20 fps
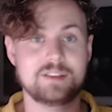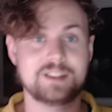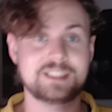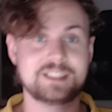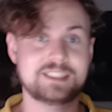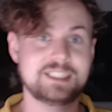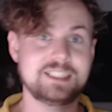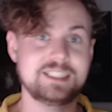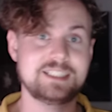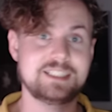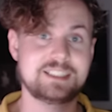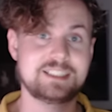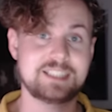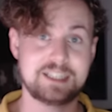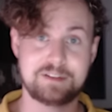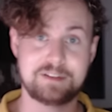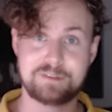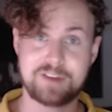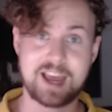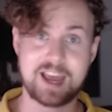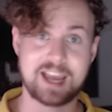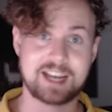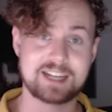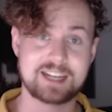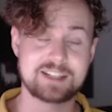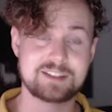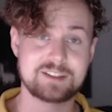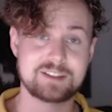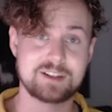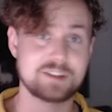This is, in
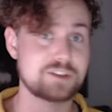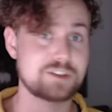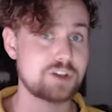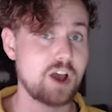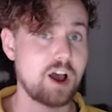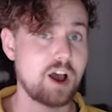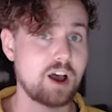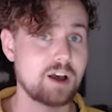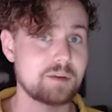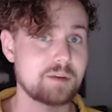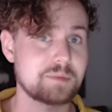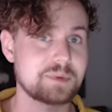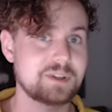fact, a job.